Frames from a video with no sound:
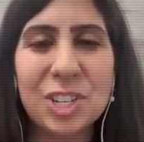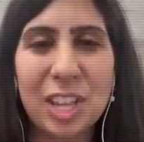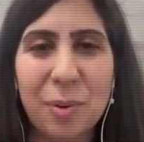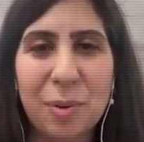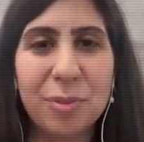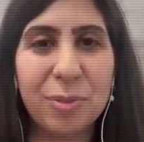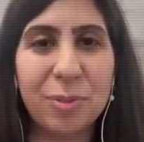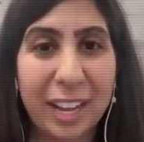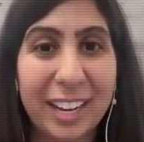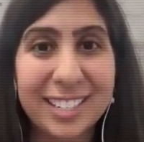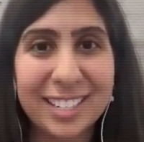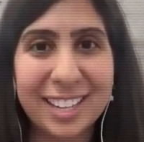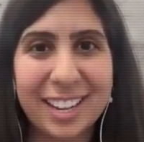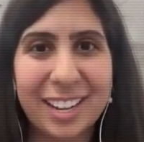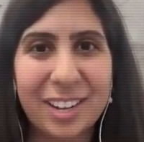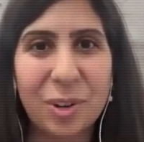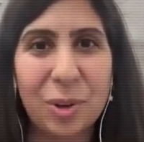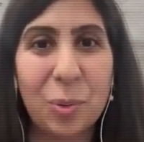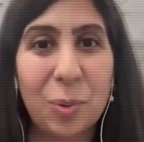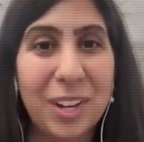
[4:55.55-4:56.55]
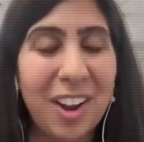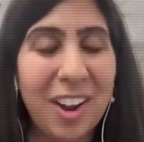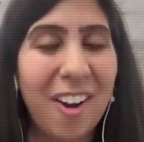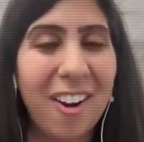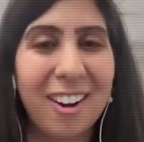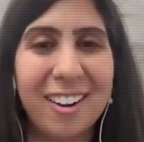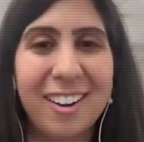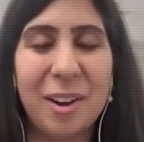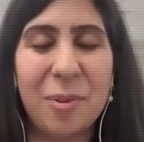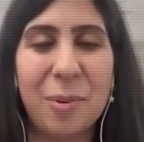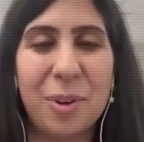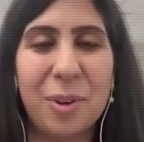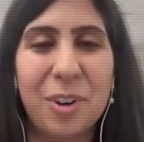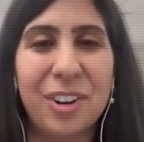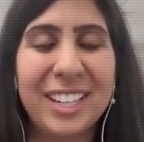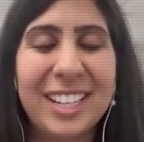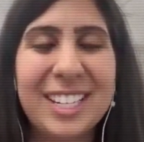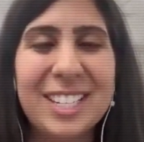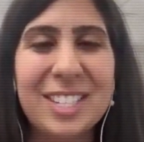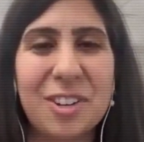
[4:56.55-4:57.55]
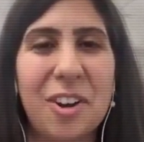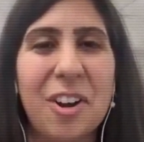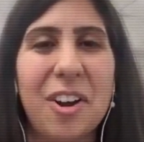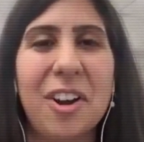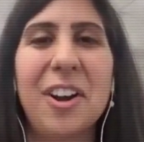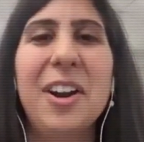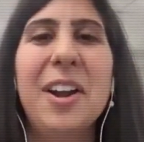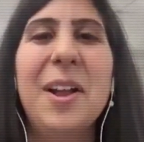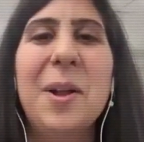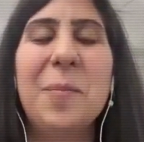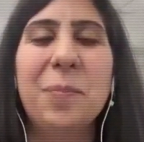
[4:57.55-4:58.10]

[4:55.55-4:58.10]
that reflected who we are and what our needs are.